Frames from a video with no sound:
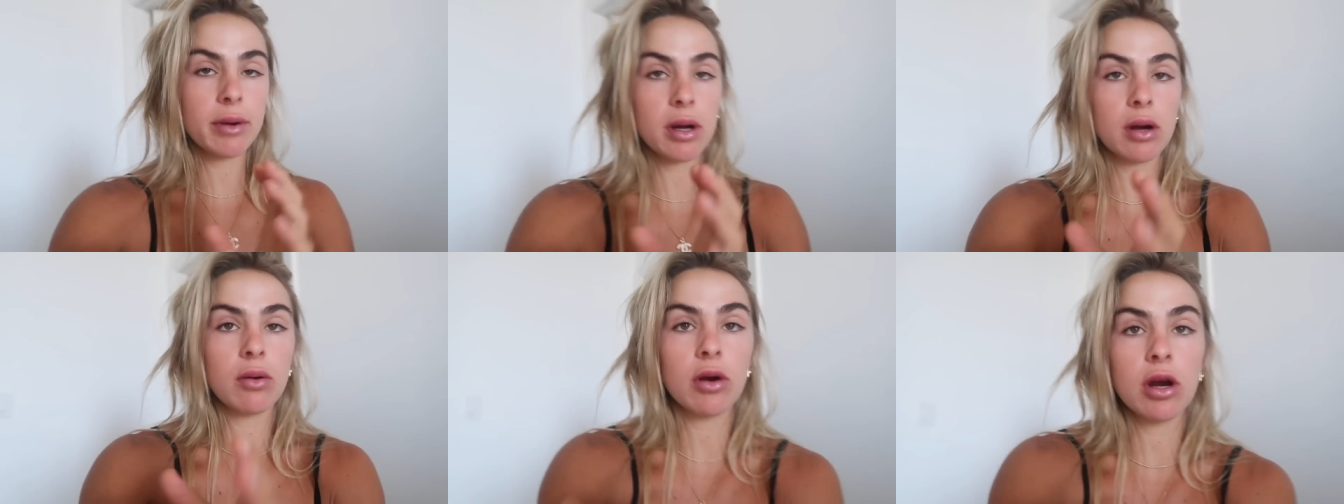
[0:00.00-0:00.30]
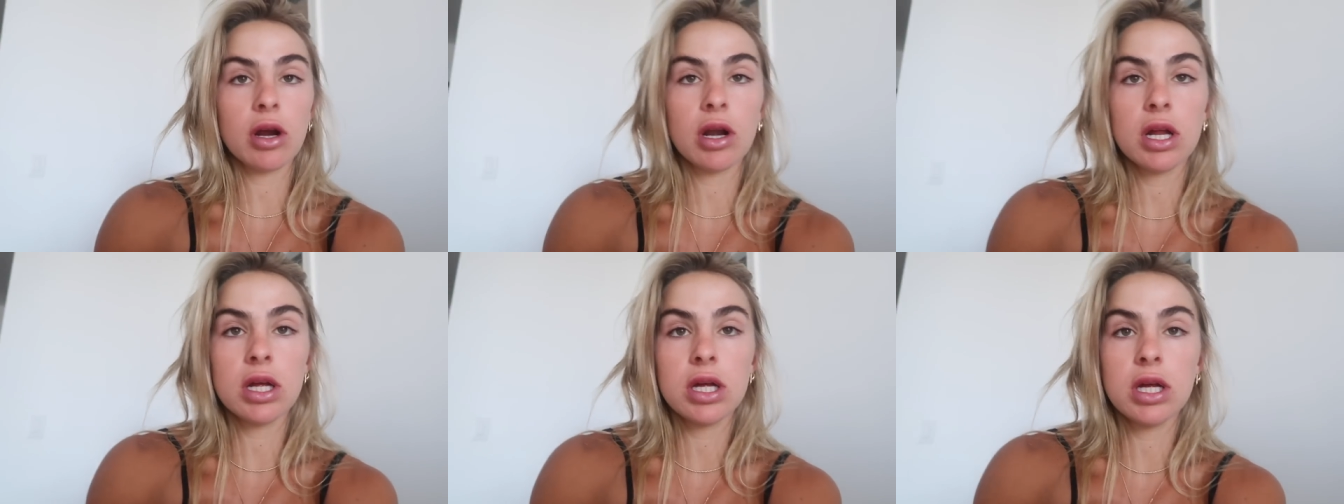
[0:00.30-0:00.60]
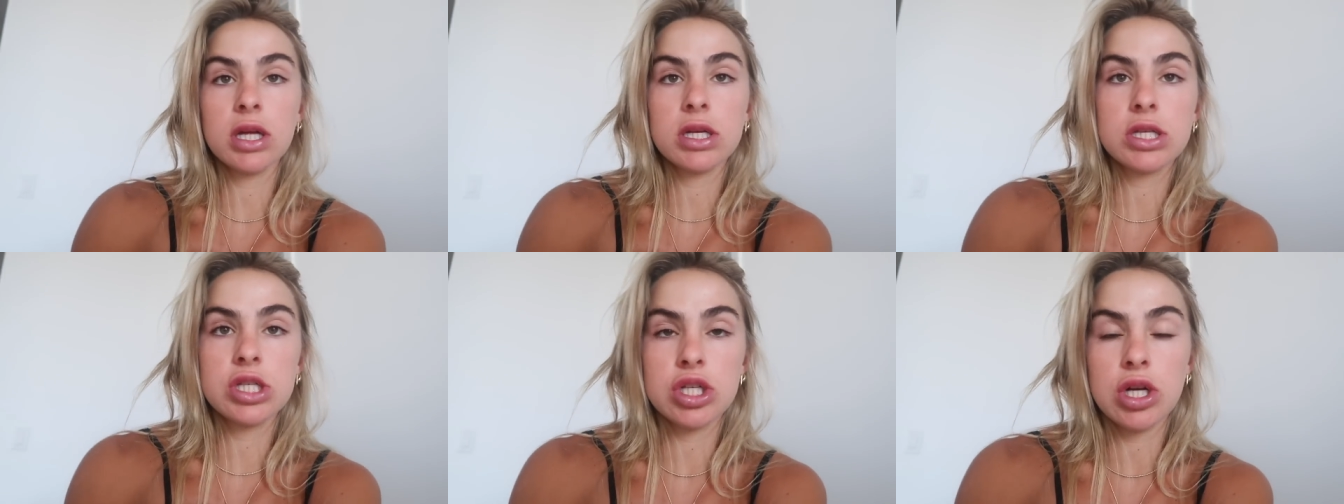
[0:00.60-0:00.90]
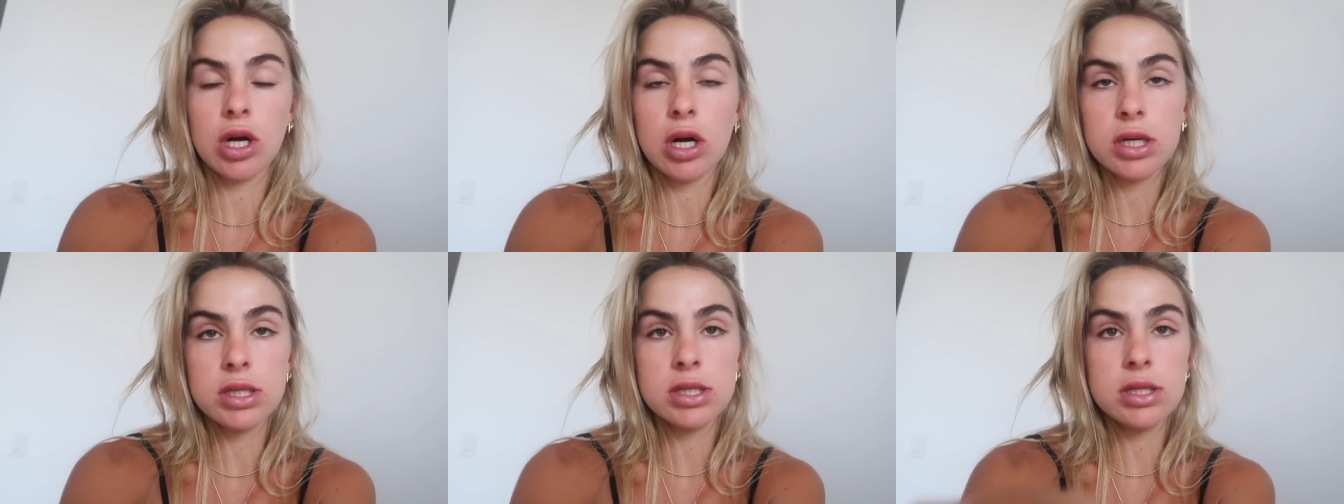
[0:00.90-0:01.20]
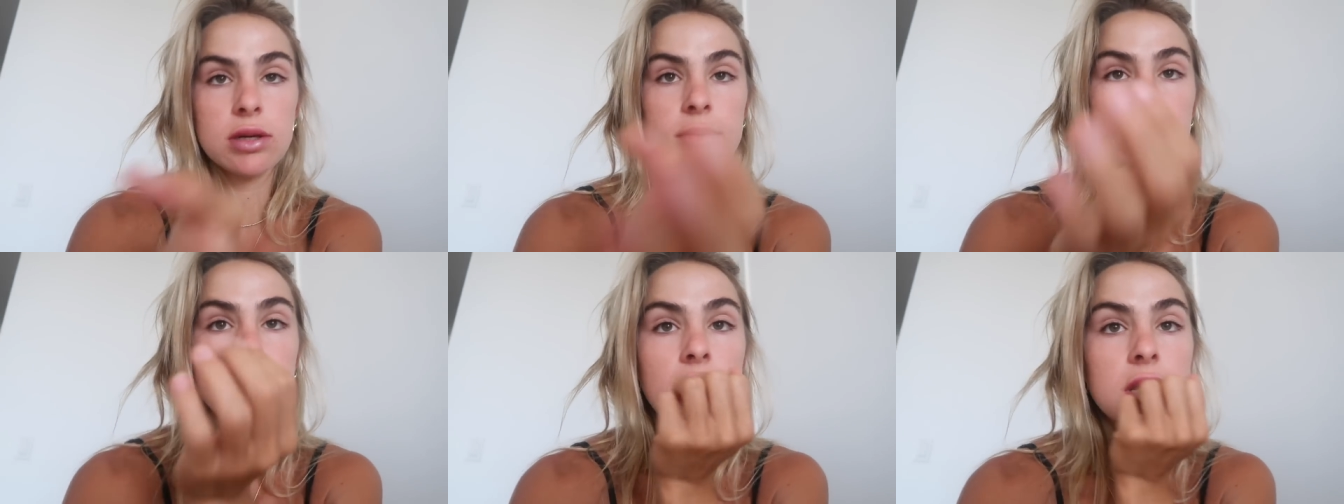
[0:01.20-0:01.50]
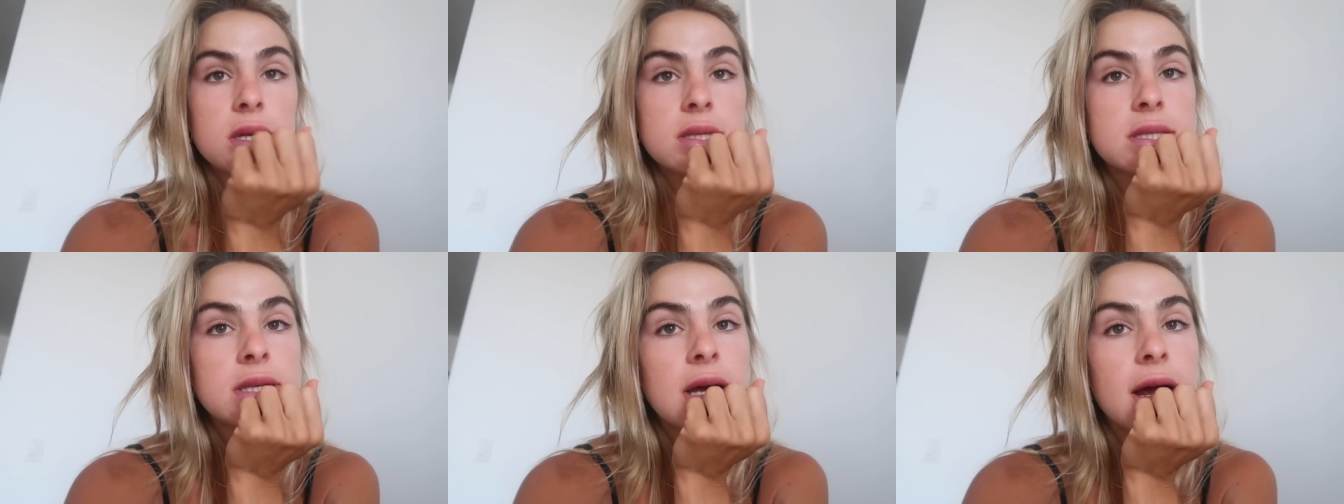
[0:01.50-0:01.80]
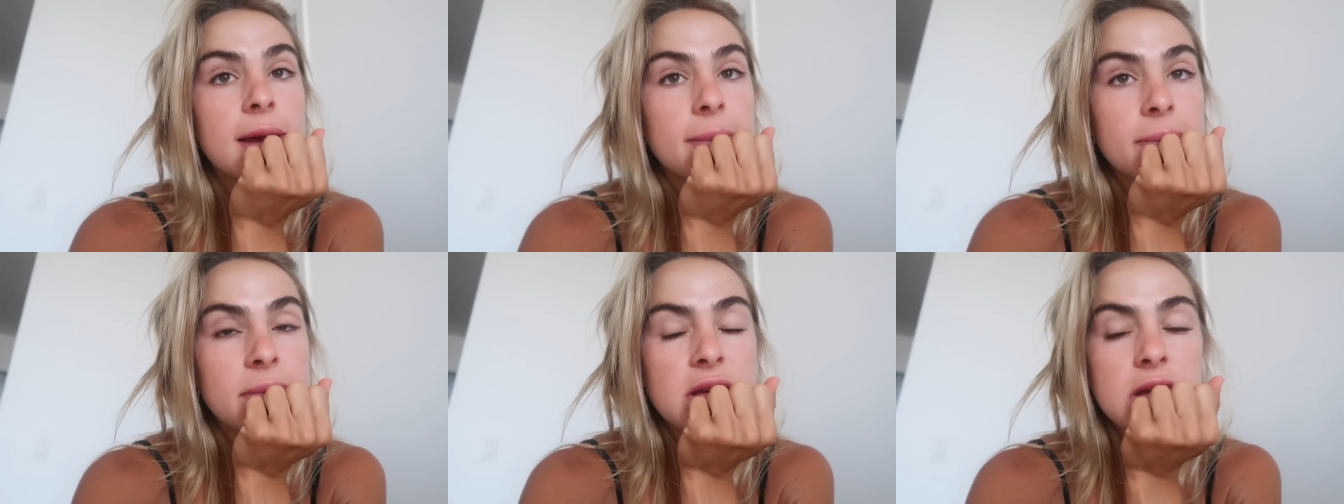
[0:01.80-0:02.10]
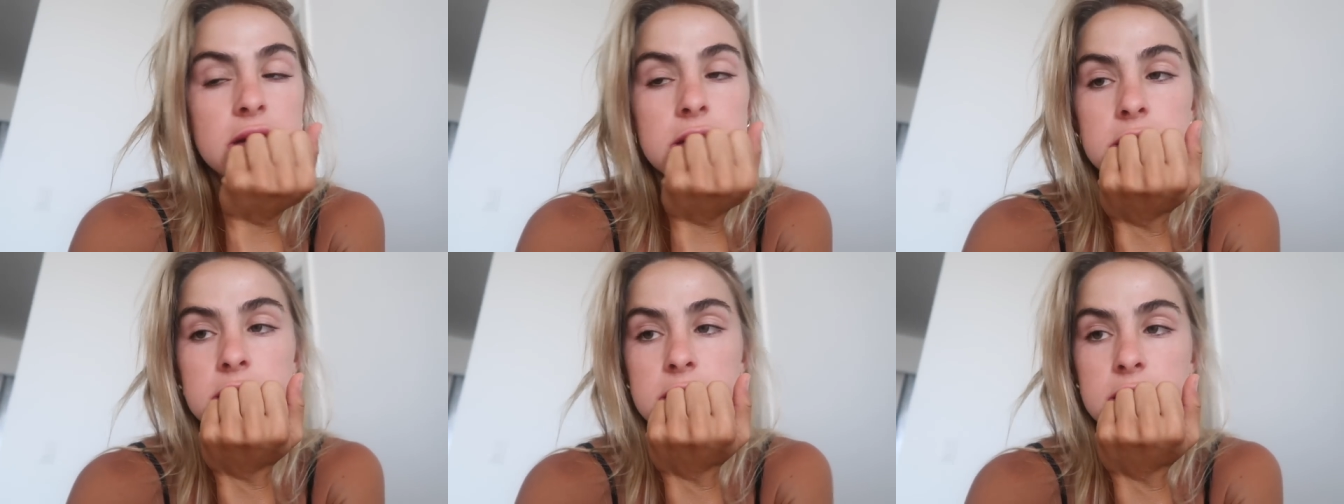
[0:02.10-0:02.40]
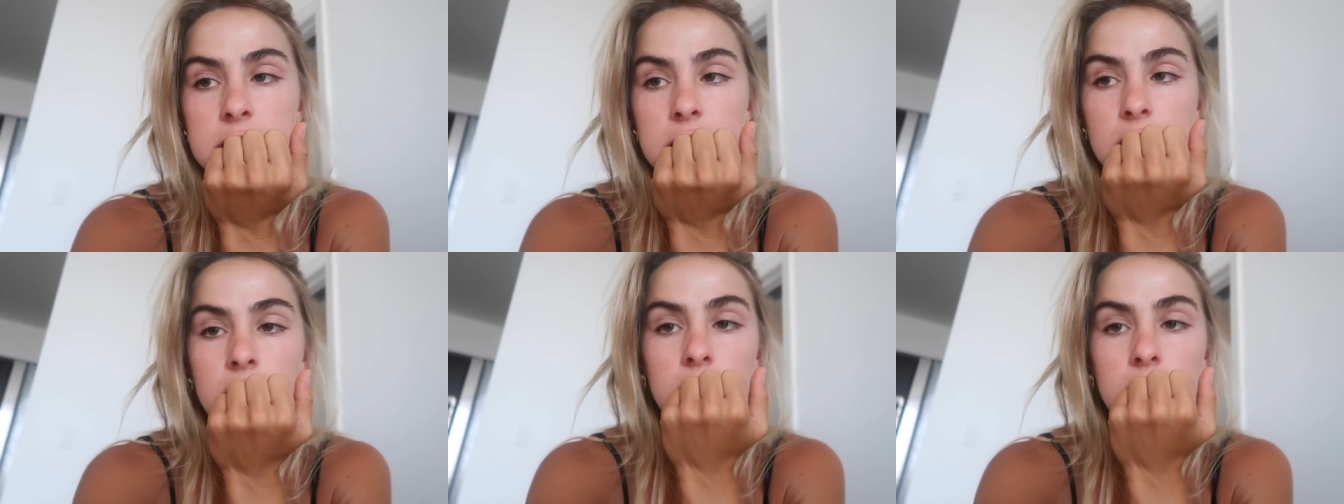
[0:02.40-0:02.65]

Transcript: but we're gonna start some assignments.